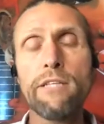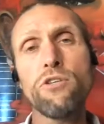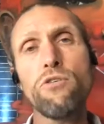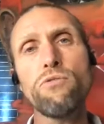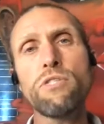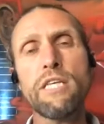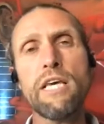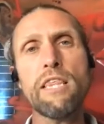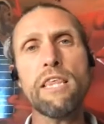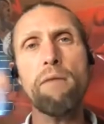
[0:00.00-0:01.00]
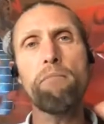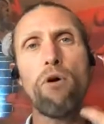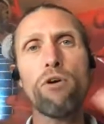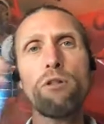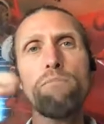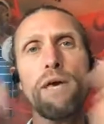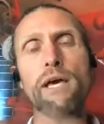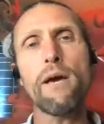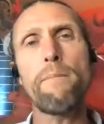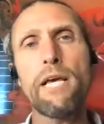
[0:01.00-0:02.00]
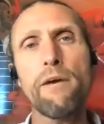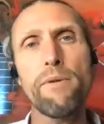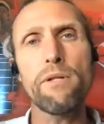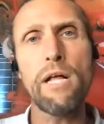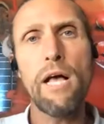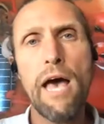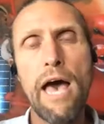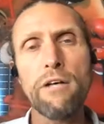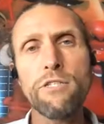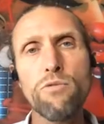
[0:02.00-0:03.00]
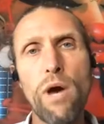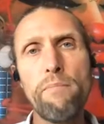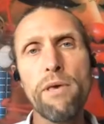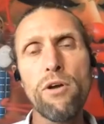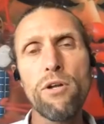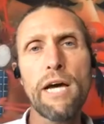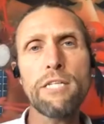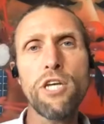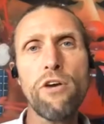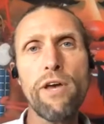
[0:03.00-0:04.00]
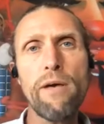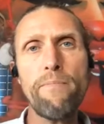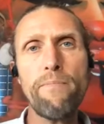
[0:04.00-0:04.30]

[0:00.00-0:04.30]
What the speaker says: Do you see that model being applicable elsewhere beyond Nigeria?